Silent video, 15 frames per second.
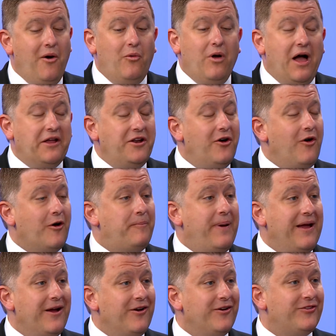Well, I know our
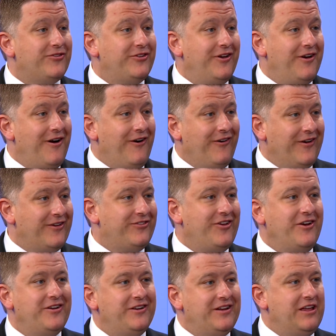parents uh, are
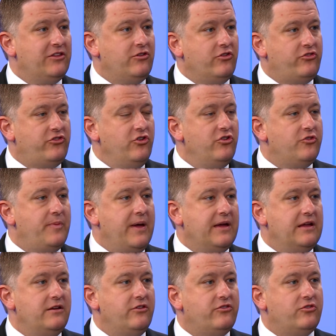excited to get their students
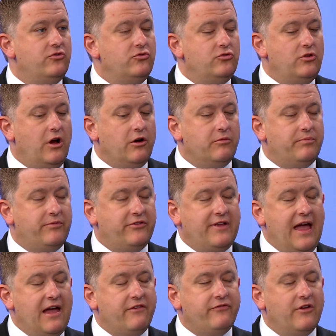back into school, our
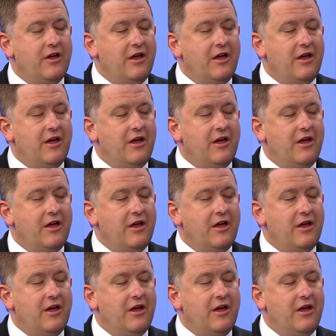staff.